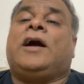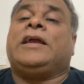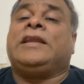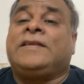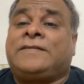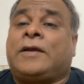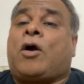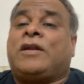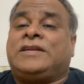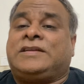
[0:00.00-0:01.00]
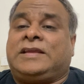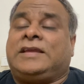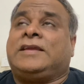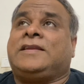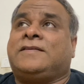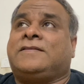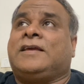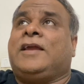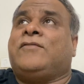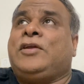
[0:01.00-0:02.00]
it is a quality. It is
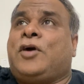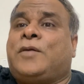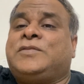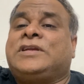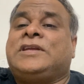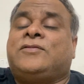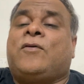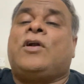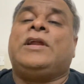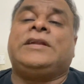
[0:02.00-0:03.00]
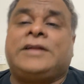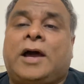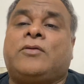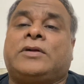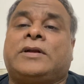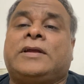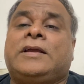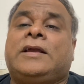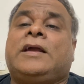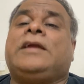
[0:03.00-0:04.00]
every object is falling down.
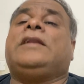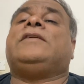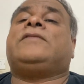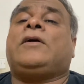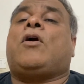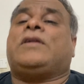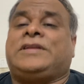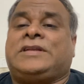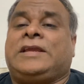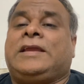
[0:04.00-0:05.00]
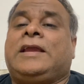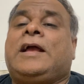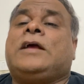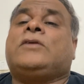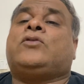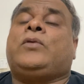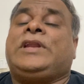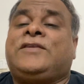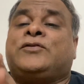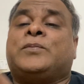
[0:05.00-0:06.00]
It is a quality. So it
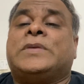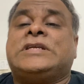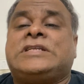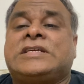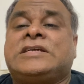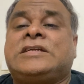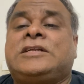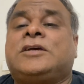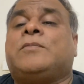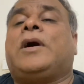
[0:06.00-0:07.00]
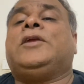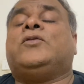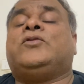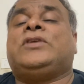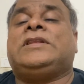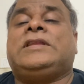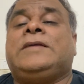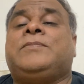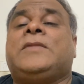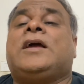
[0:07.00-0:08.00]
is measured by using the
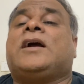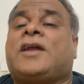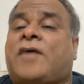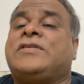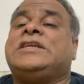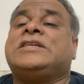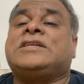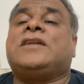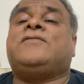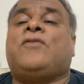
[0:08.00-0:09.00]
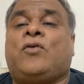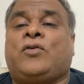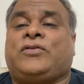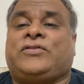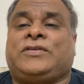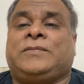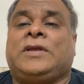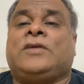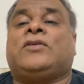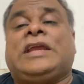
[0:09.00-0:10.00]
gravitational force.
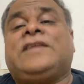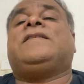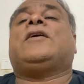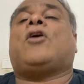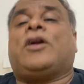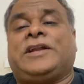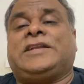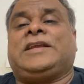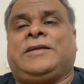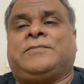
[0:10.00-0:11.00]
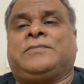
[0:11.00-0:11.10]
It is a quantity.